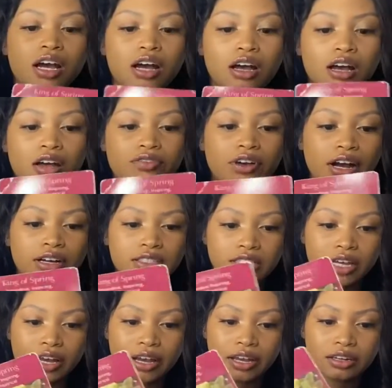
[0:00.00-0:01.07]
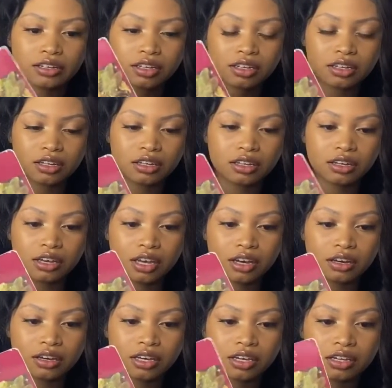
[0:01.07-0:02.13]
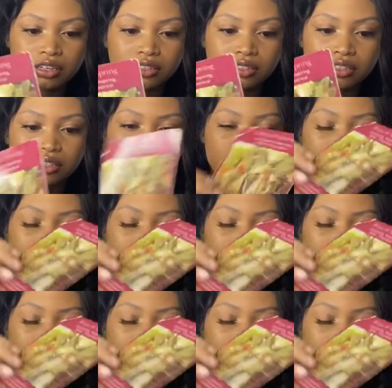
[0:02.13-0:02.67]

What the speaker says: a fire sign, a Aries,